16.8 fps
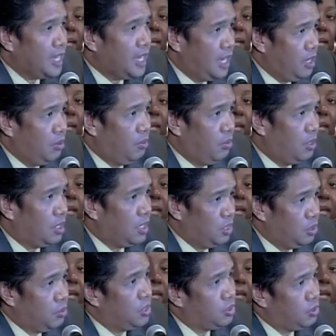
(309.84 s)
kind of work
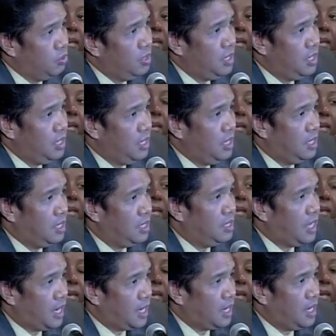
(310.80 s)
is what's really needed.
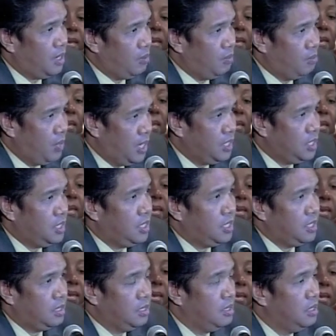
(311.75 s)
That kind of
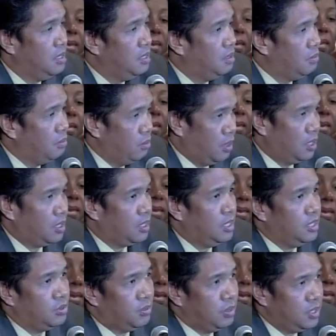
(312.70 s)
basic work
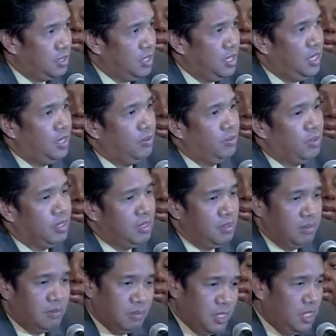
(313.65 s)
is what's needed with
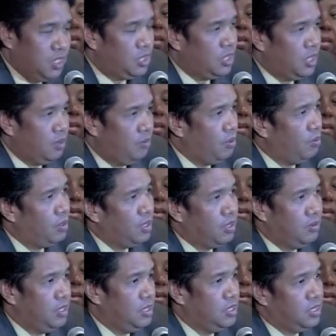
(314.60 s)
each and every one
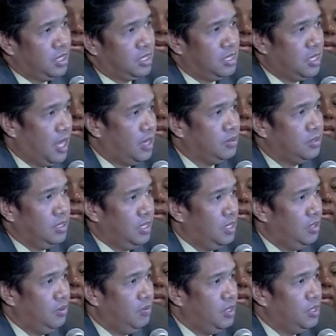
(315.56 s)
of these 6,000
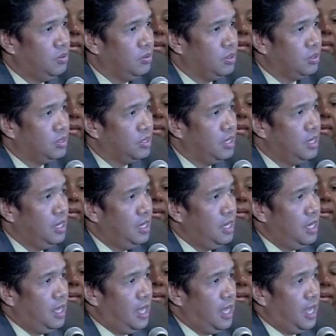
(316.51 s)
individuals.
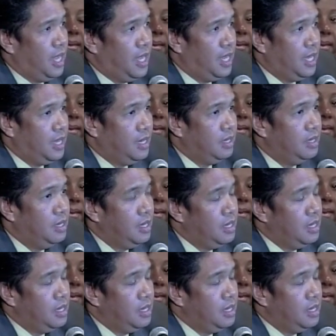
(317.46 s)
And